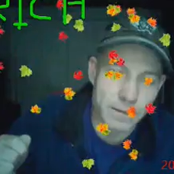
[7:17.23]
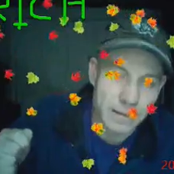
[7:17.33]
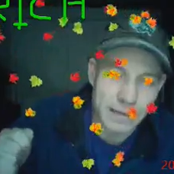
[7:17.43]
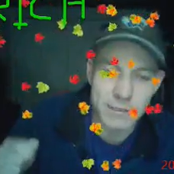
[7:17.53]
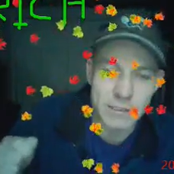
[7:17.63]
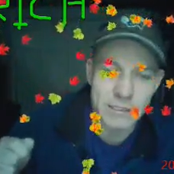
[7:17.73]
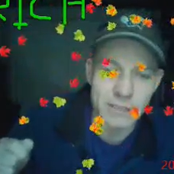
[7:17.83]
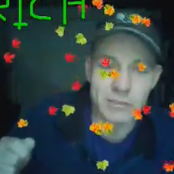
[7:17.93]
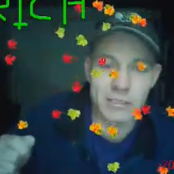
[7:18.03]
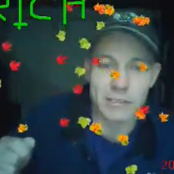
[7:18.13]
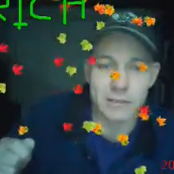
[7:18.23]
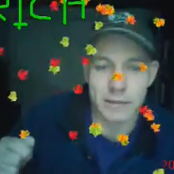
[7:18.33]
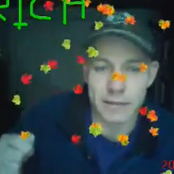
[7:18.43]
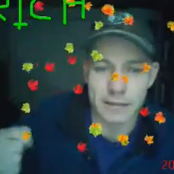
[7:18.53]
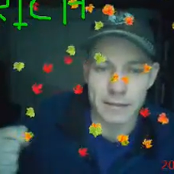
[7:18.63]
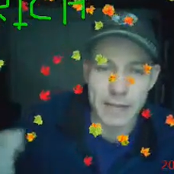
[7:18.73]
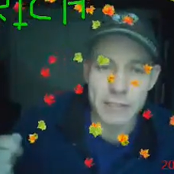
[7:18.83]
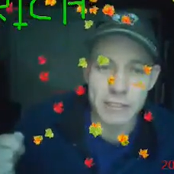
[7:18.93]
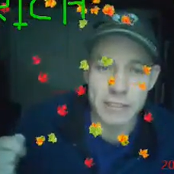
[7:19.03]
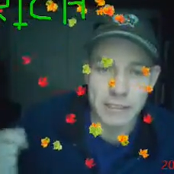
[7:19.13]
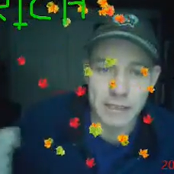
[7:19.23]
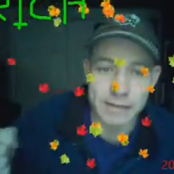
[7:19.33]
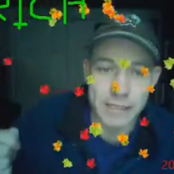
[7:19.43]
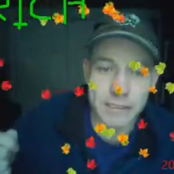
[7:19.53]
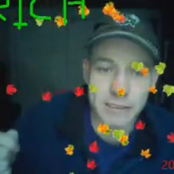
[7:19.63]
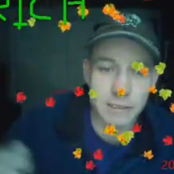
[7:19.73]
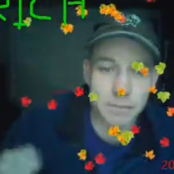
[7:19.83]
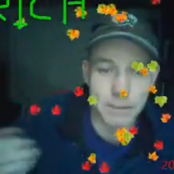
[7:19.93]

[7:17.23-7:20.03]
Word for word: living Celtics legend there is,